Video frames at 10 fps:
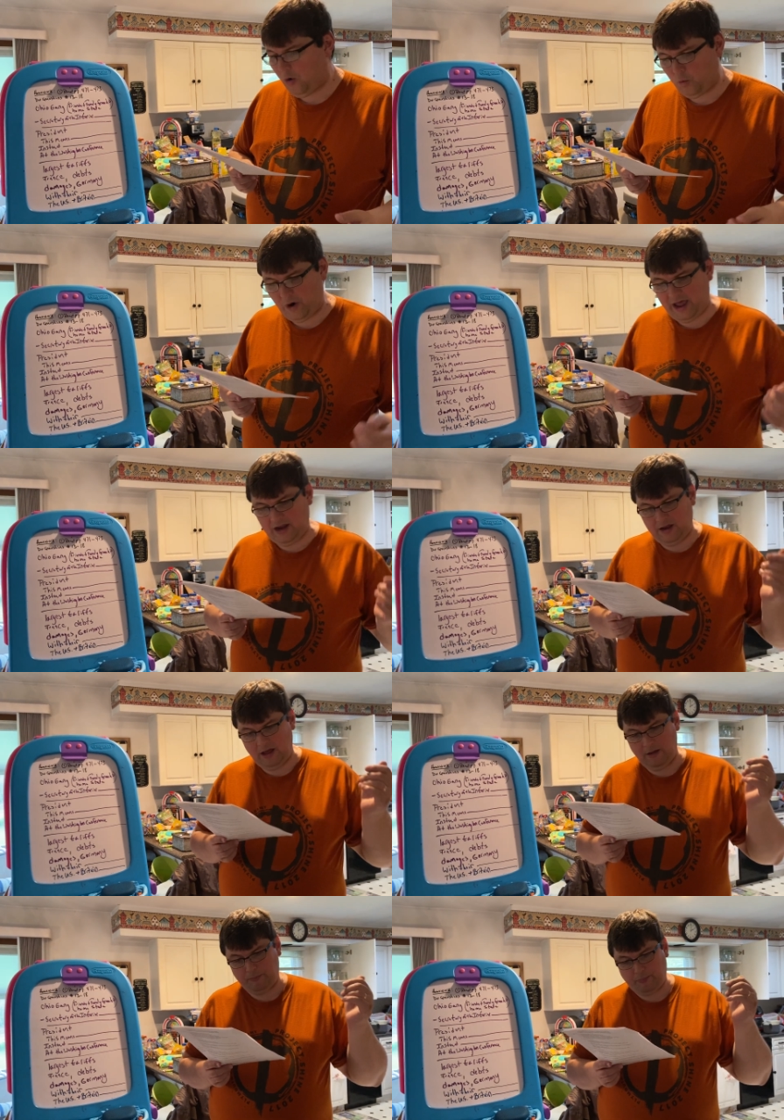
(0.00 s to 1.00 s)
When
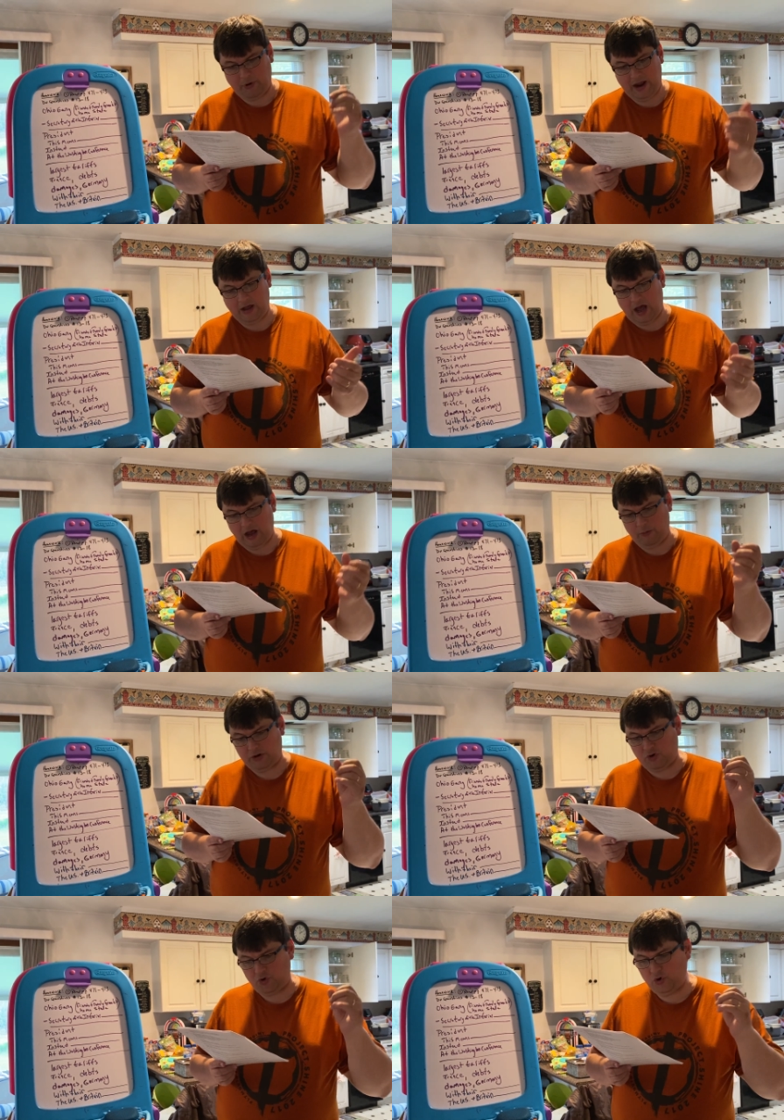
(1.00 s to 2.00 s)

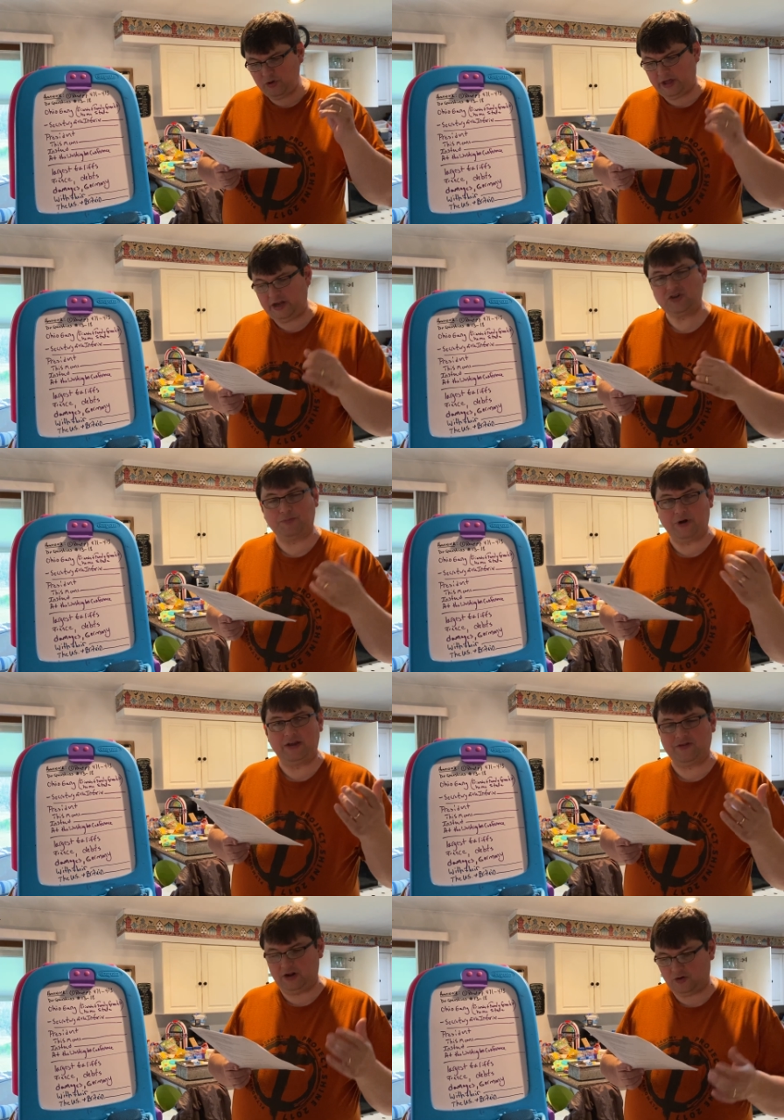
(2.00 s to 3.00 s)
President Coolidge
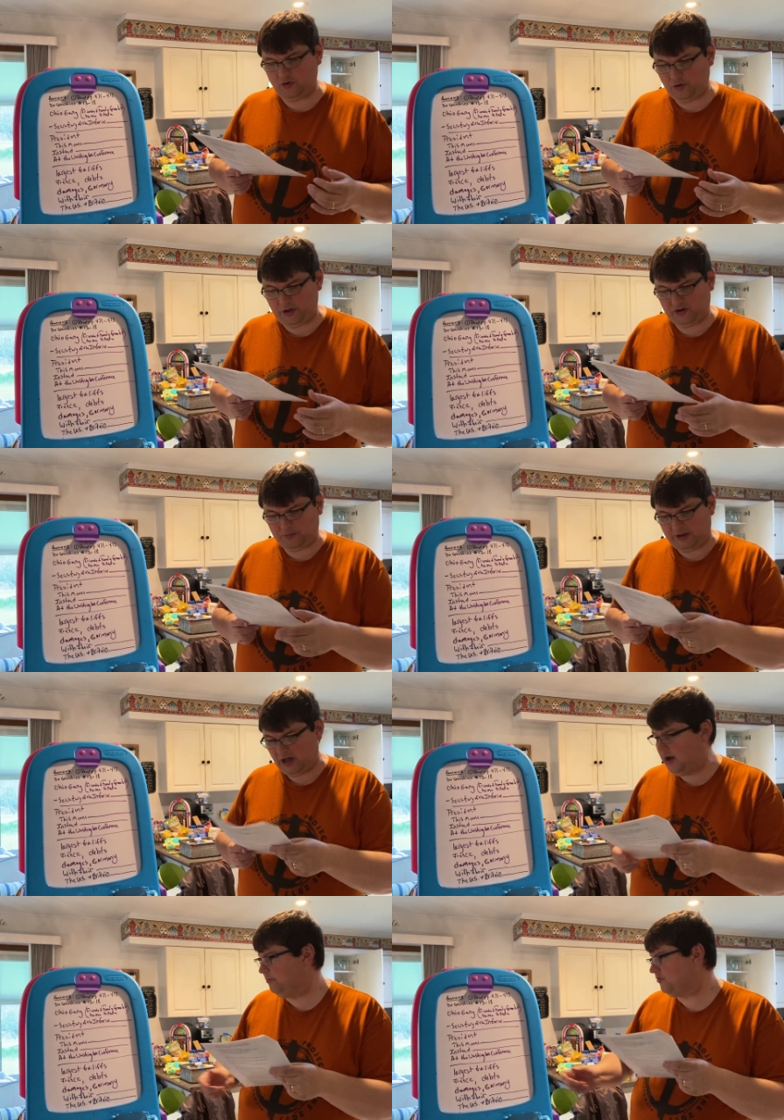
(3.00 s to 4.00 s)

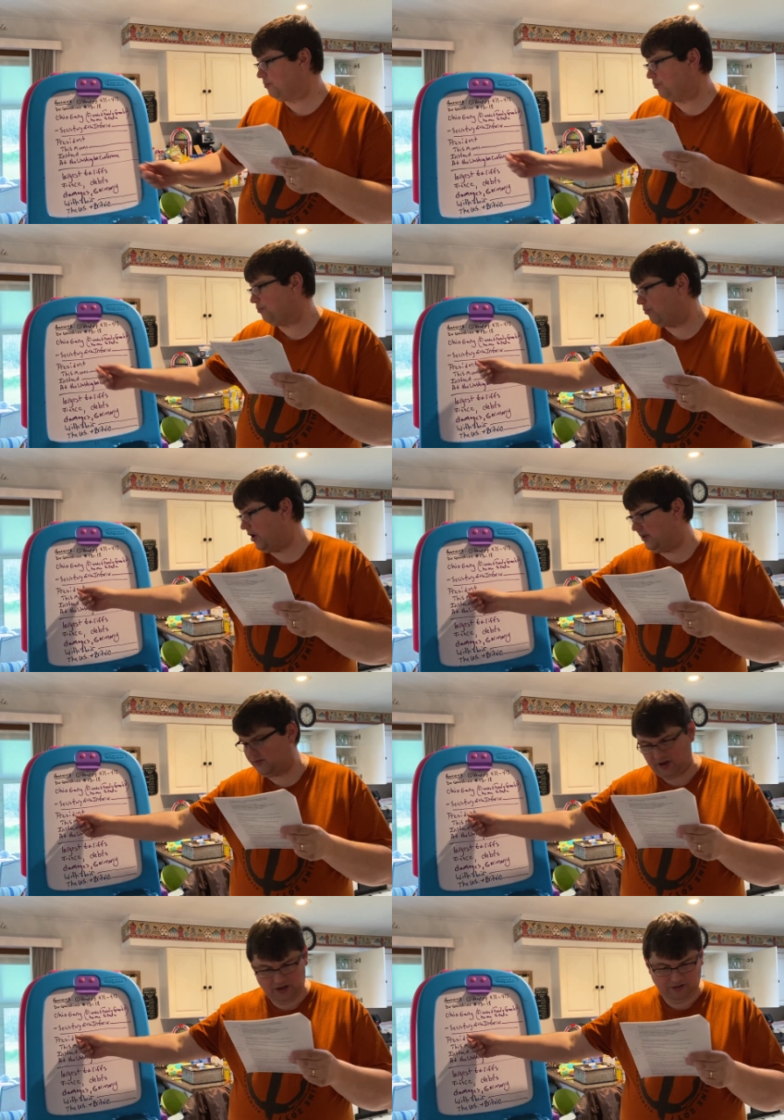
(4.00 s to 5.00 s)
becomes
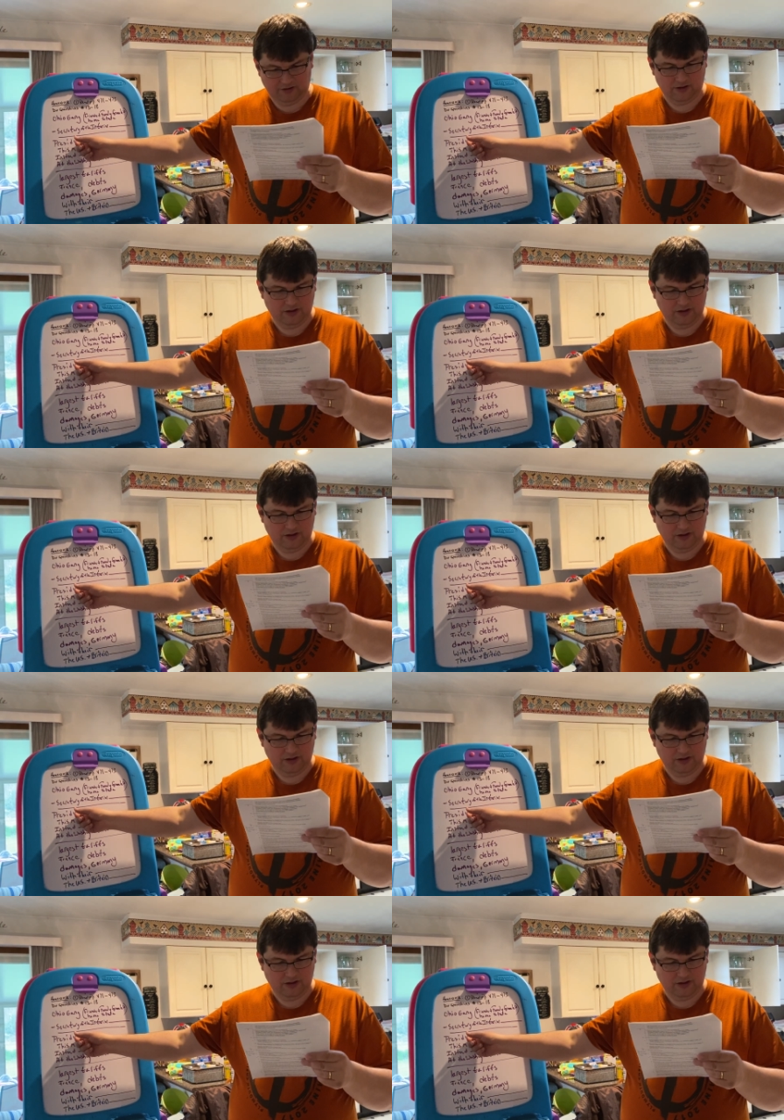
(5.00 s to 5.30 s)
president,